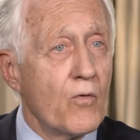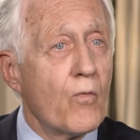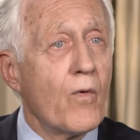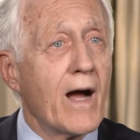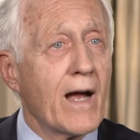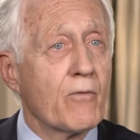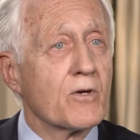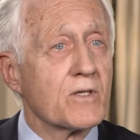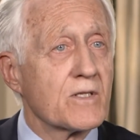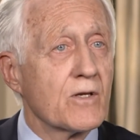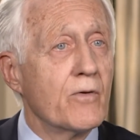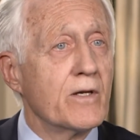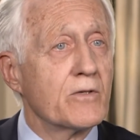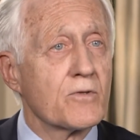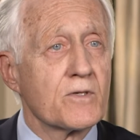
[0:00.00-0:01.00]
why we're
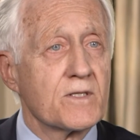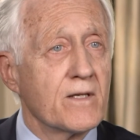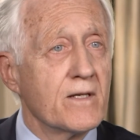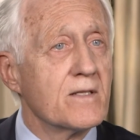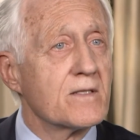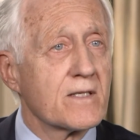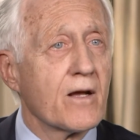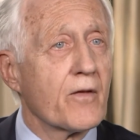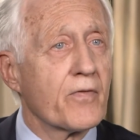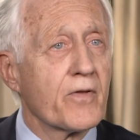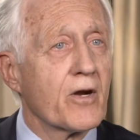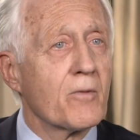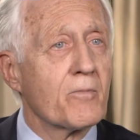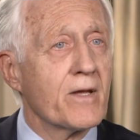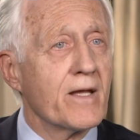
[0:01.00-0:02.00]
so interested in cell
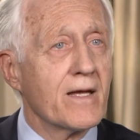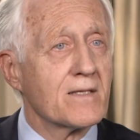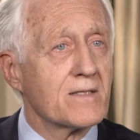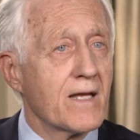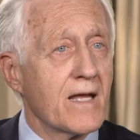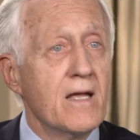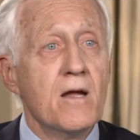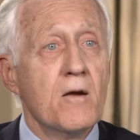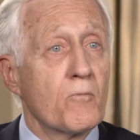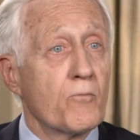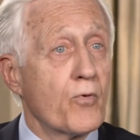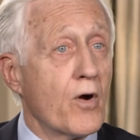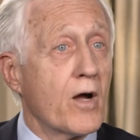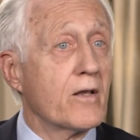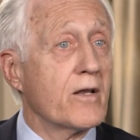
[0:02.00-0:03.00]
therapy as a
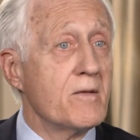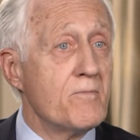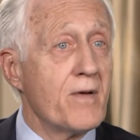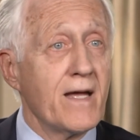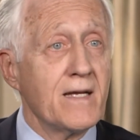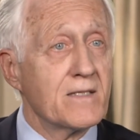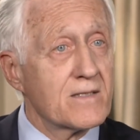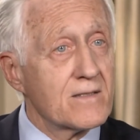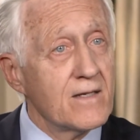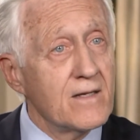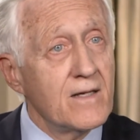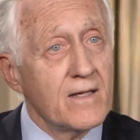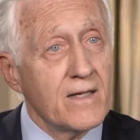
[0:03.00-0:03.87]
broadly based,